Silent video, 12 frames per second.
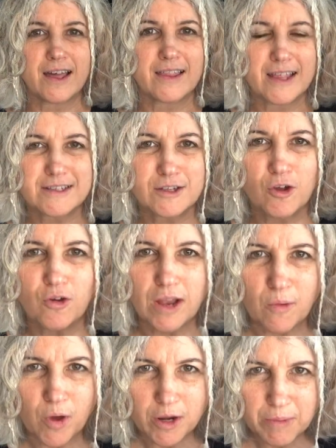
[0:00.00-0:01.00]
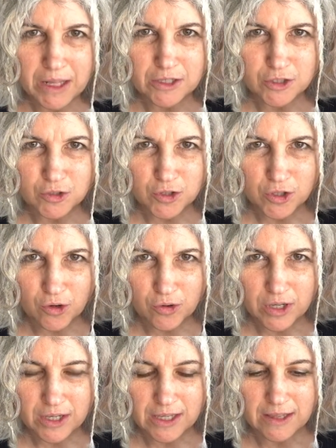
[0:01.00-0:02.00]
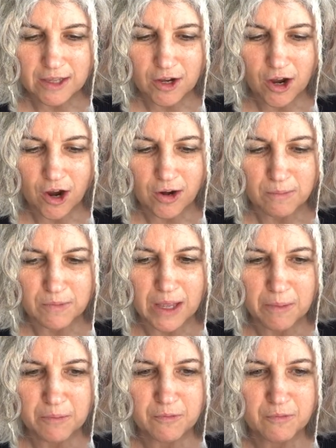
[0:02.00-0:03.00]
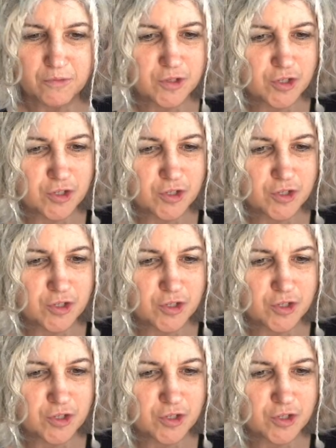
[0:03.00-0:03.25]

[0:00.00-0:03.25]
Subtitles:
That's a goal. I want to be able to do yoga in the car. I'm